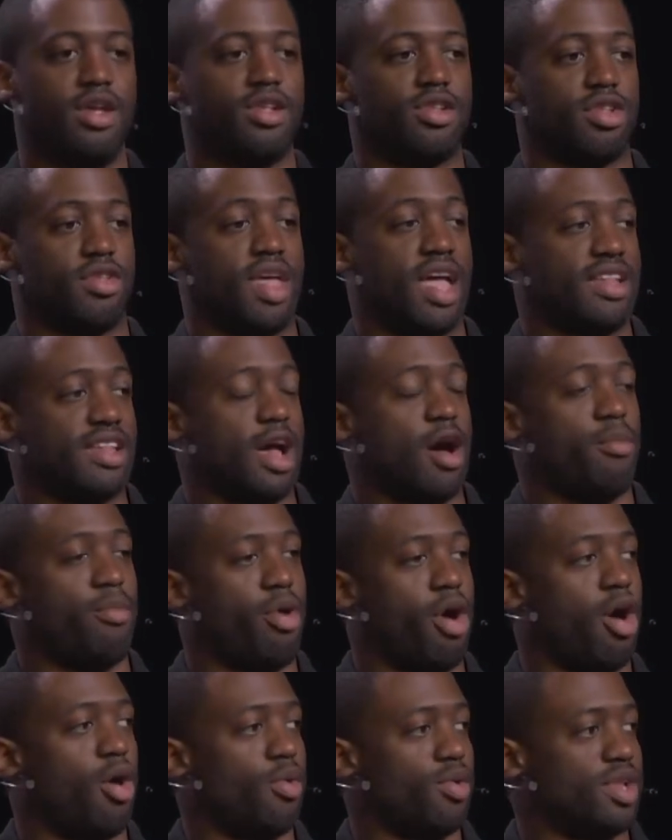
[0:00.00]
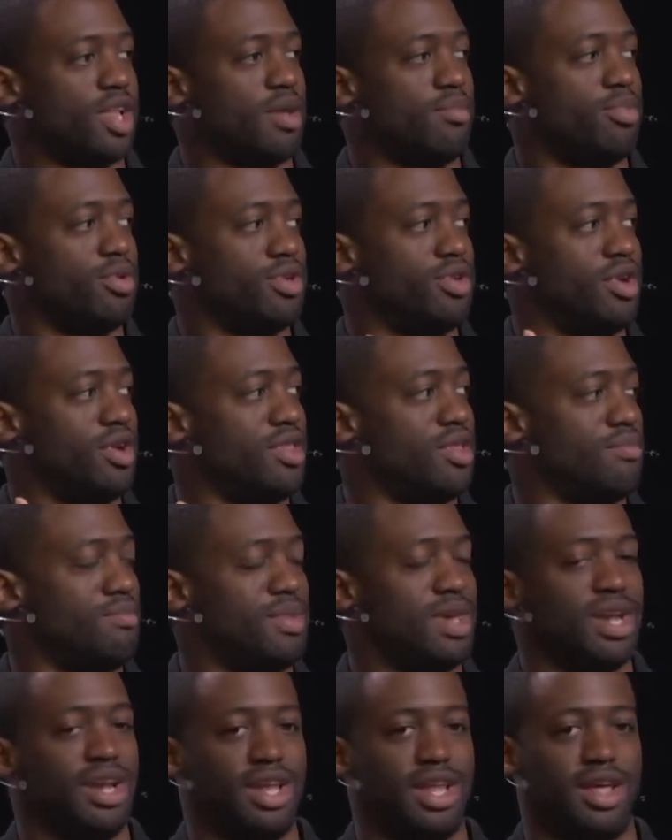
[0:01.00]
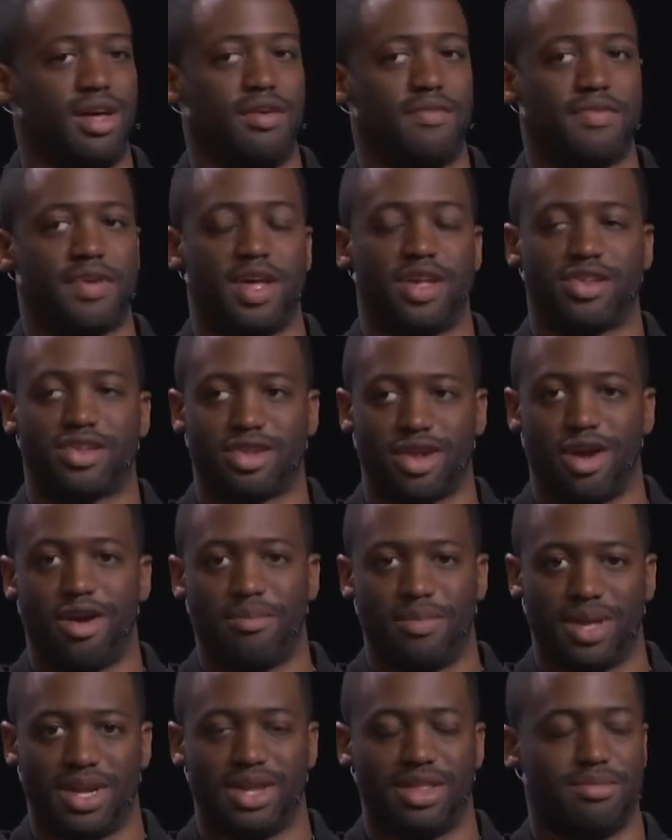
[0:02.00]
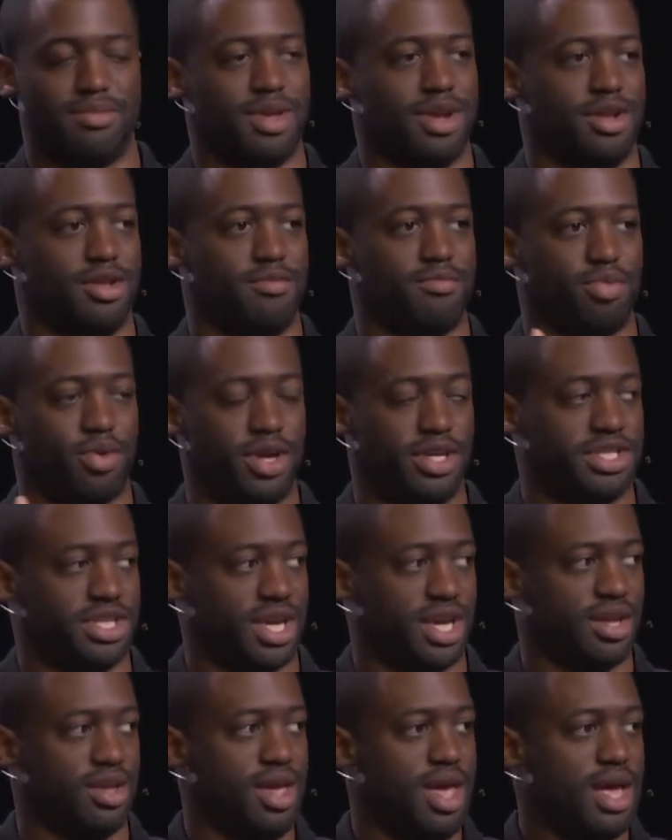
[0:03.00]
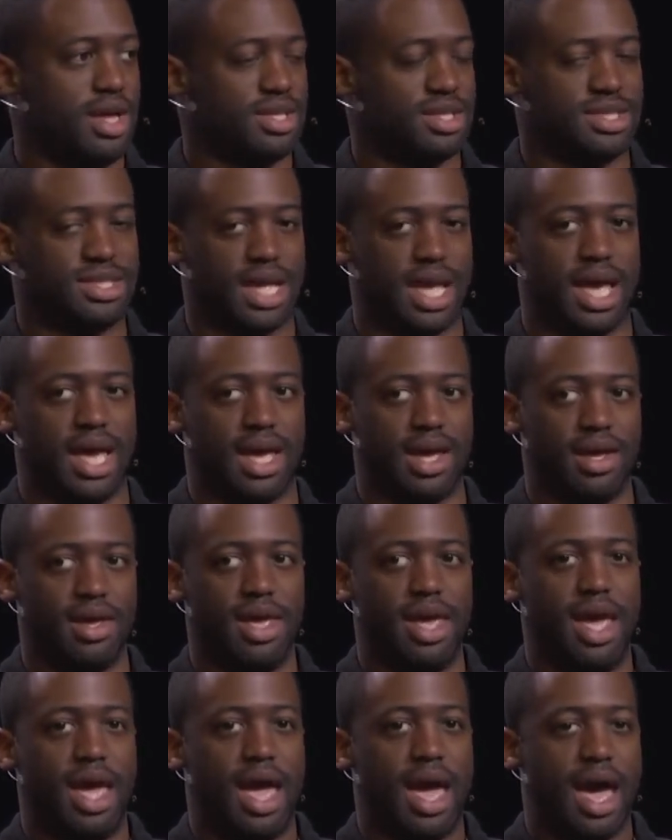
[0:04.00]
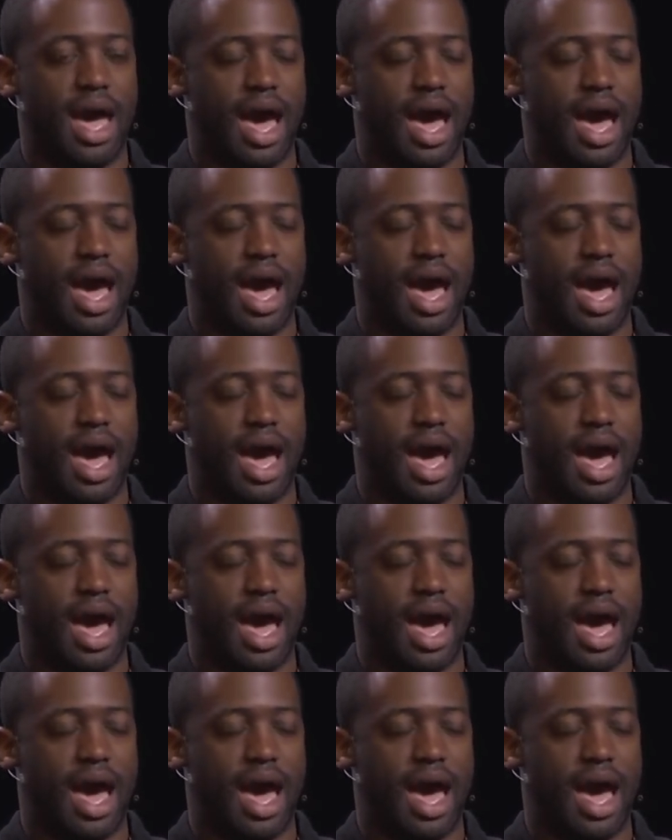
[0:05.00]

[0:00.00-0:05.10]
So that's how Paul was able during the middle of a sermon, in the middle of preaching, to say,